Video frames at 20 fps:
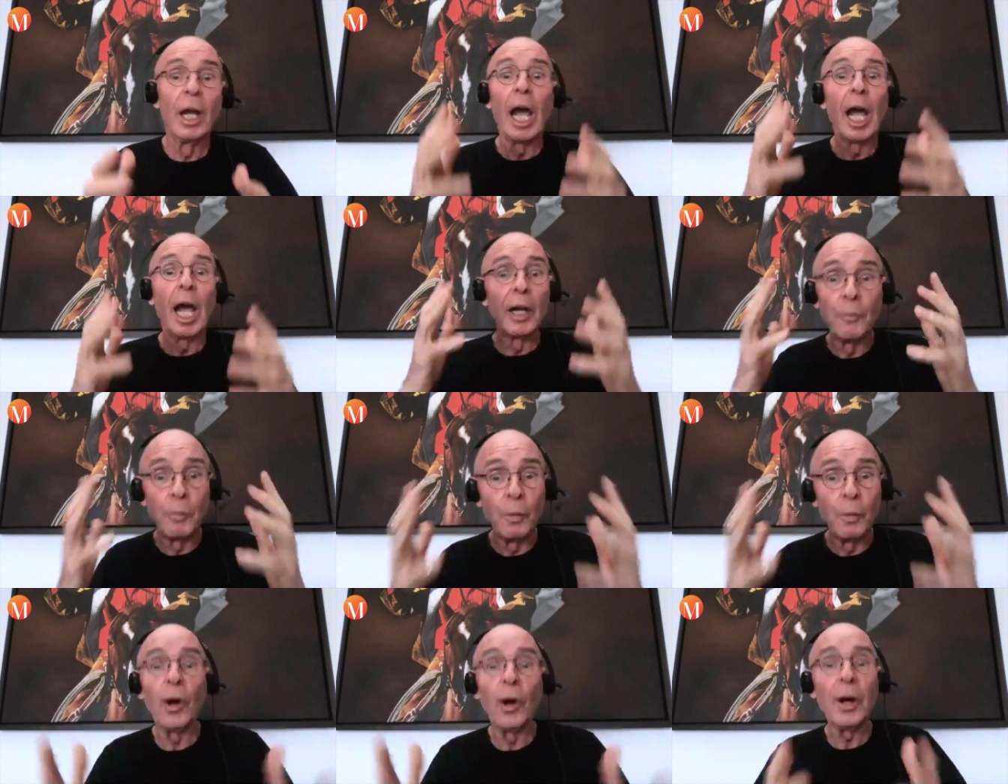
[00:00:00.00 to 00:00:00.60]

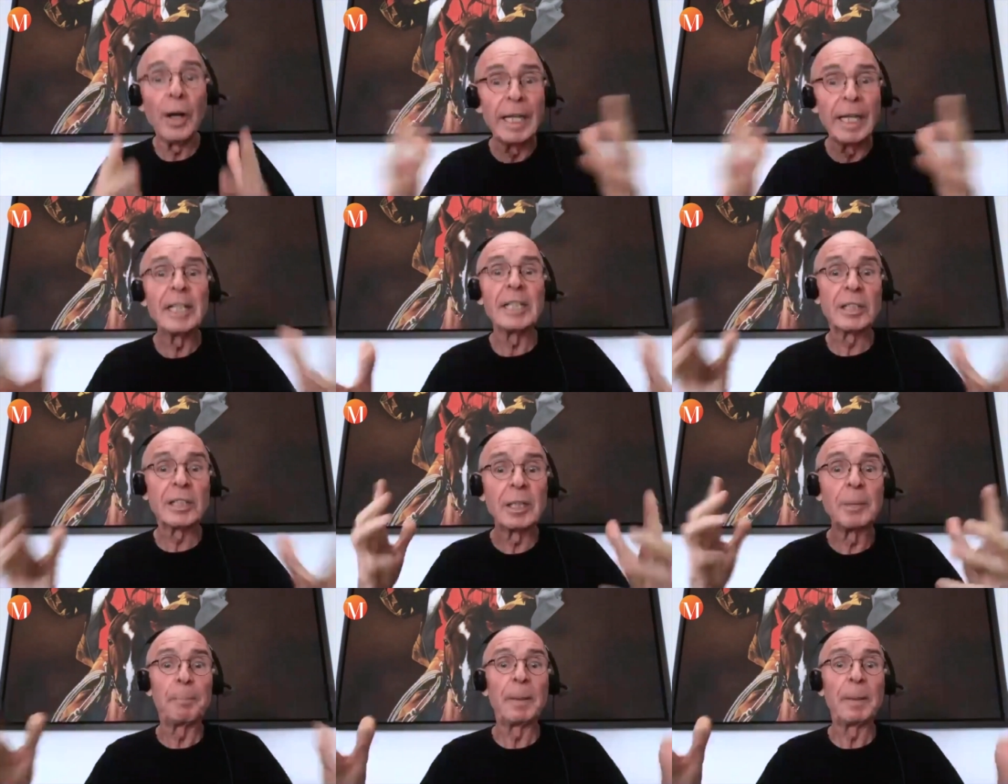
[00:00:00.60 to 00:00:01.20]
And where
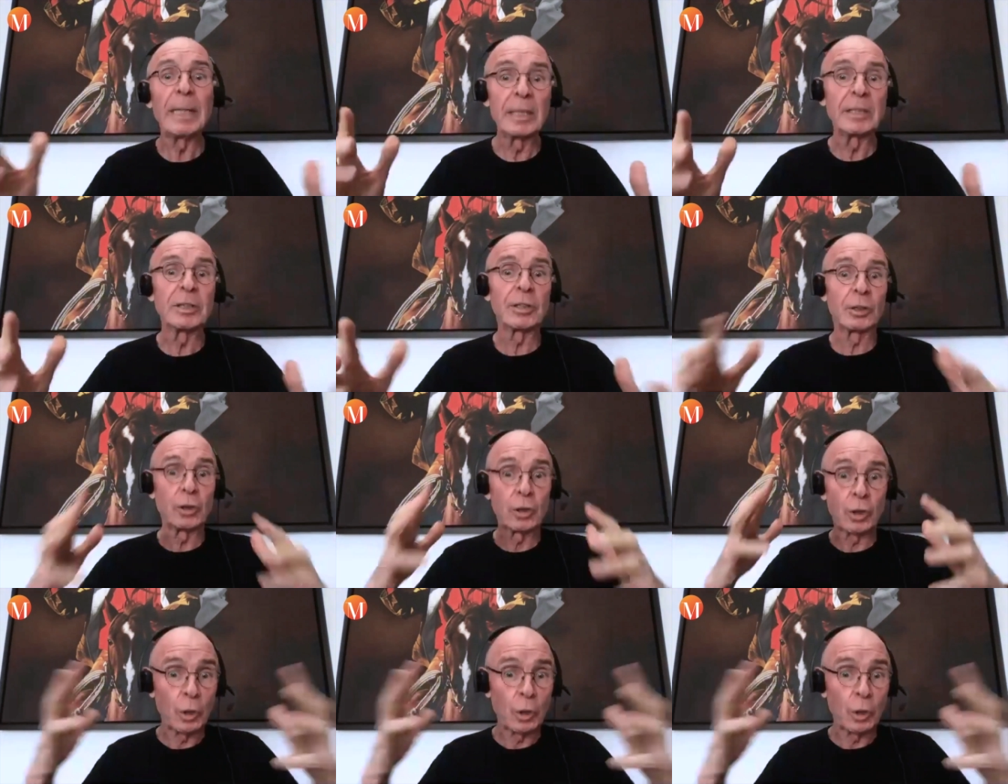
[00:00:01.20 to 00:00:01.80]
is the
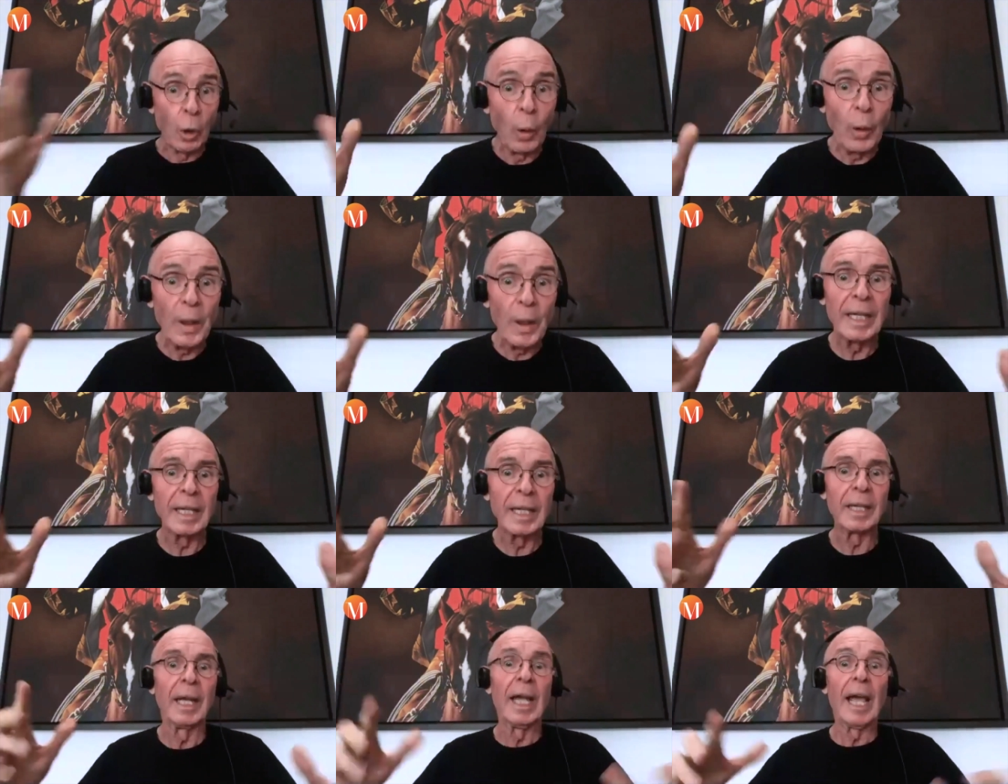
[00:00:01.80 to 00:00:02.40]
biggest
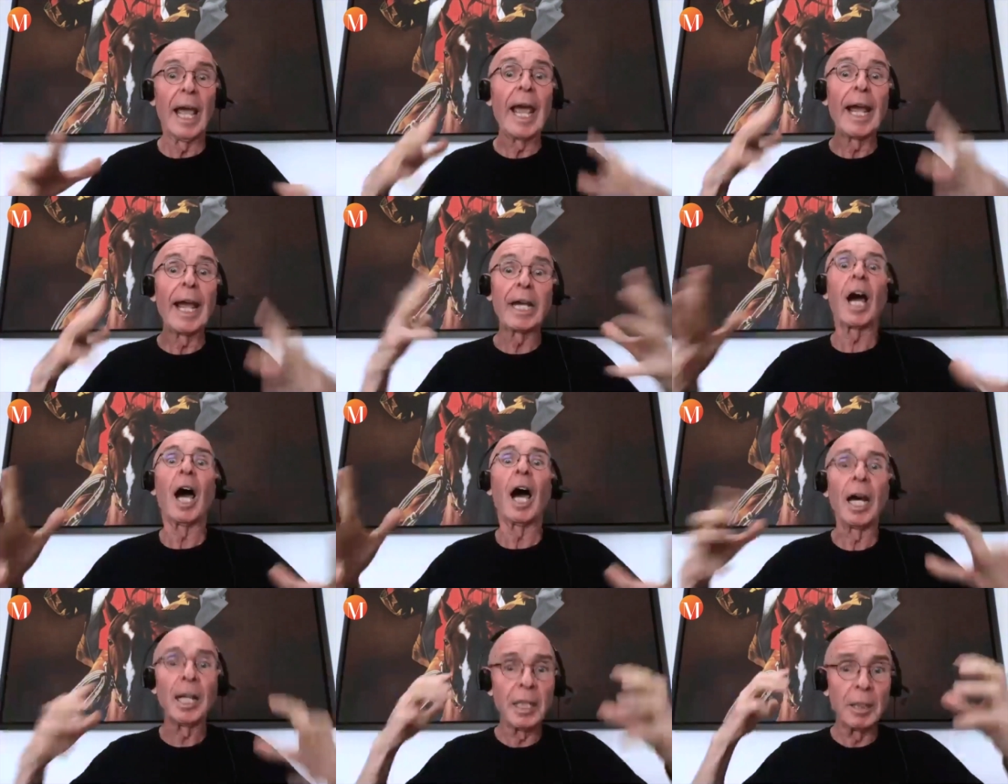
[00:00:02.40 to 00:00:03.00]
growing
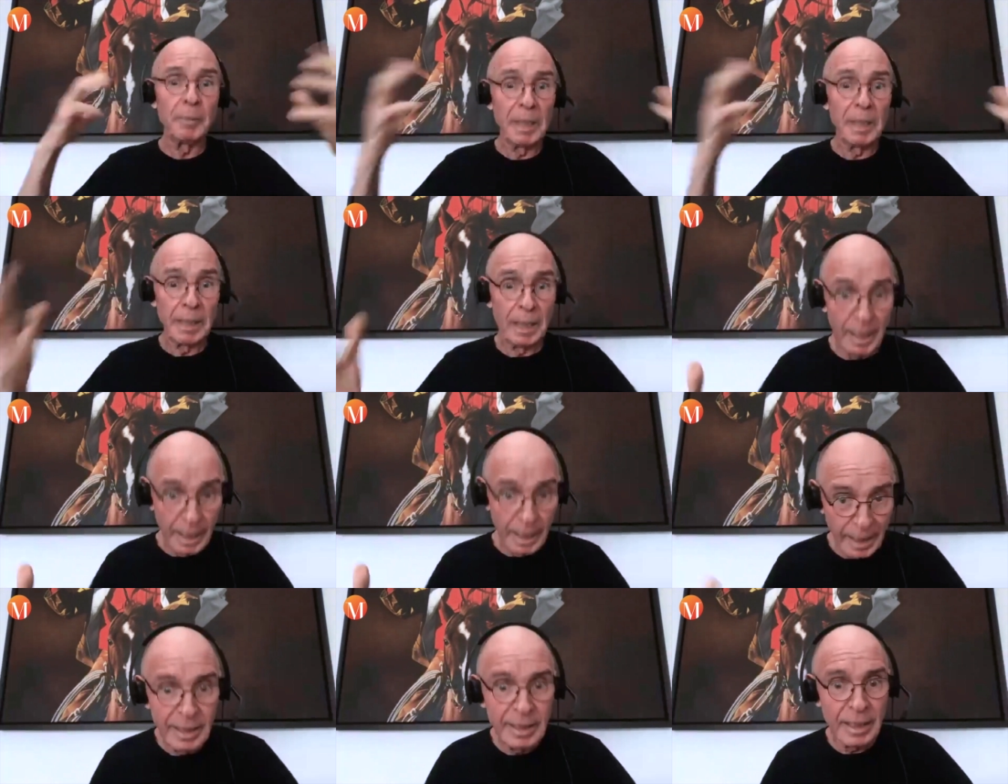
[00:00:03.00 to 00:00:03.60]
economy
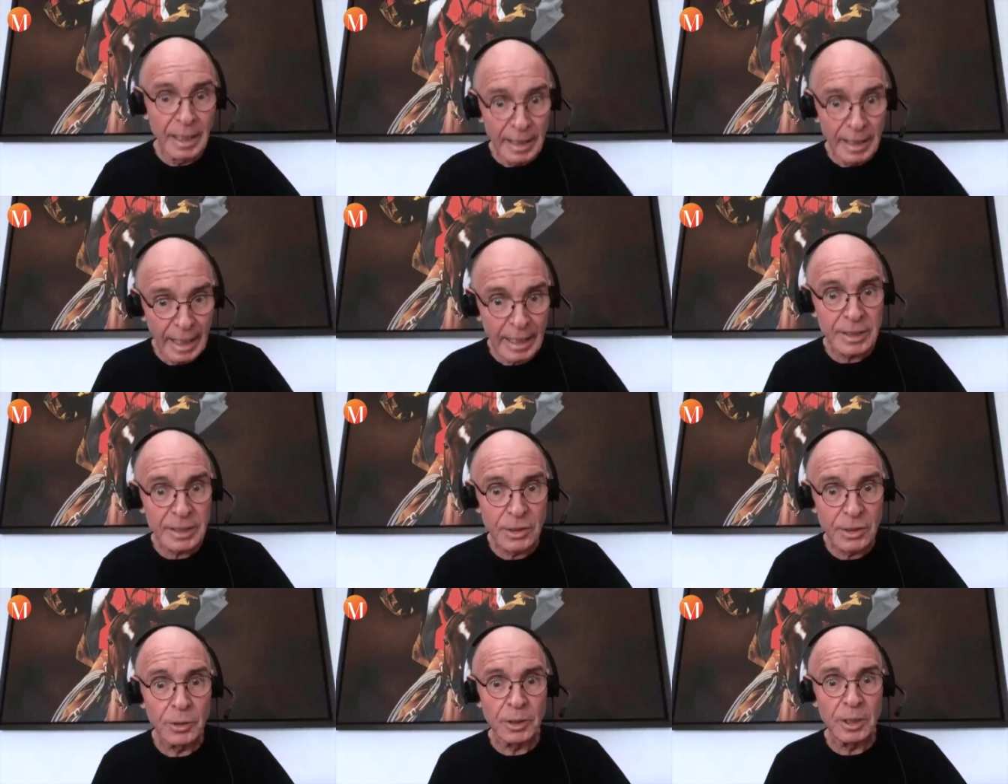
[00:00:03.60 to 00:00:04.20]
in the
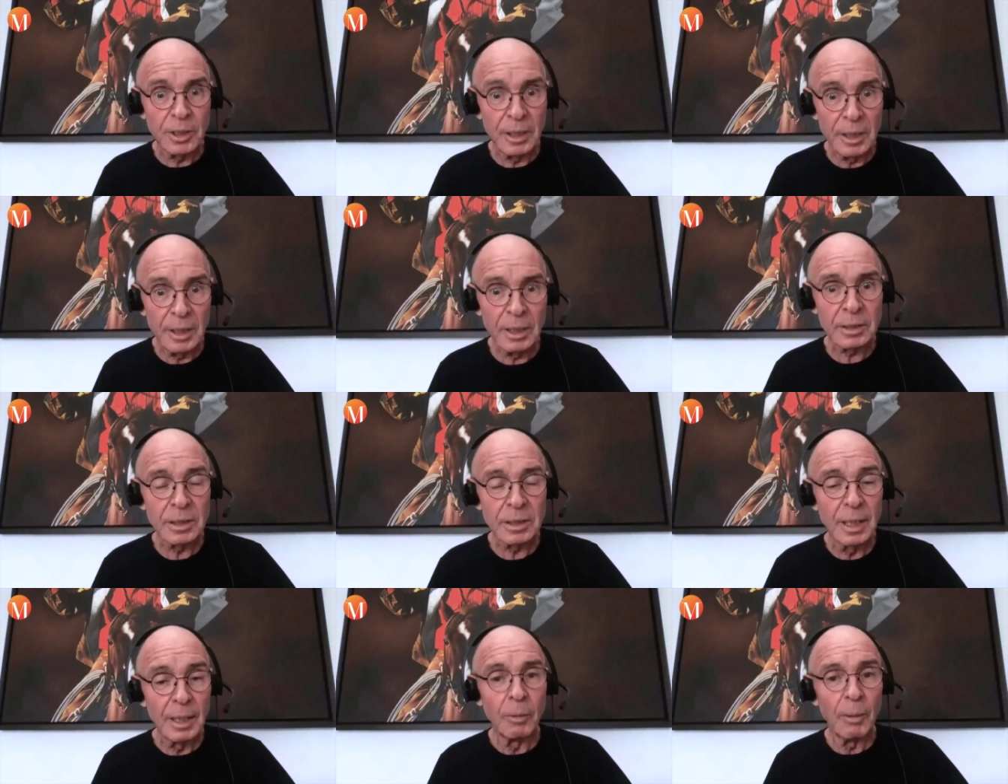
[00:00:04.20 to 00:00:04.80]
next 30
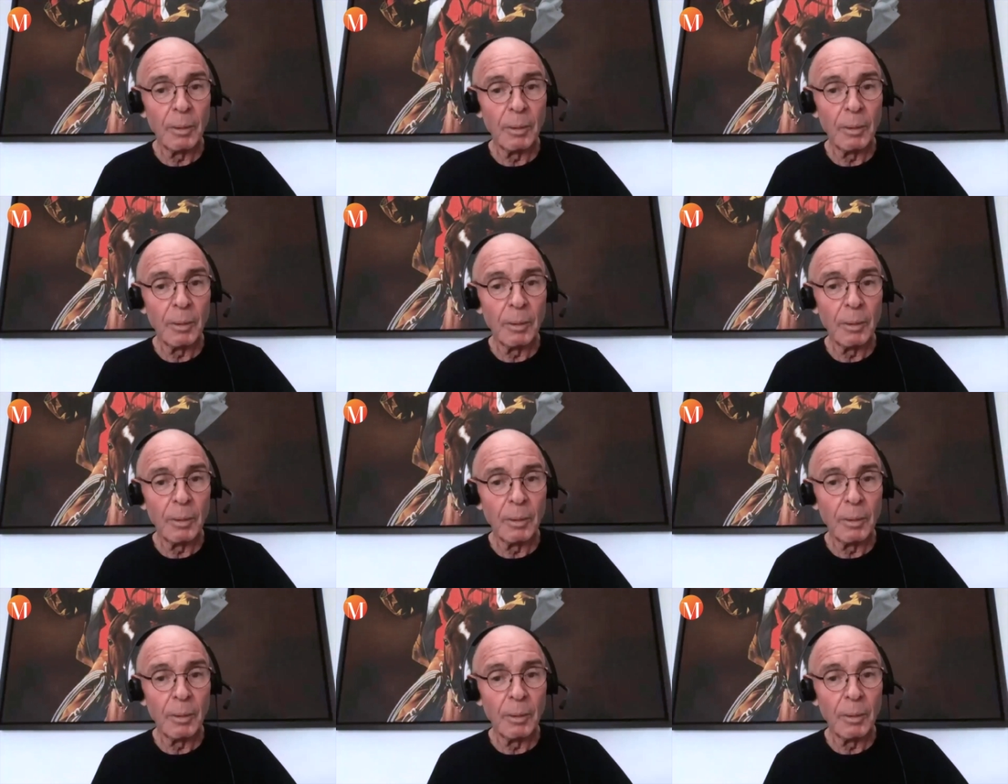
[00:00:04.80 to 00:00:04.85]
years?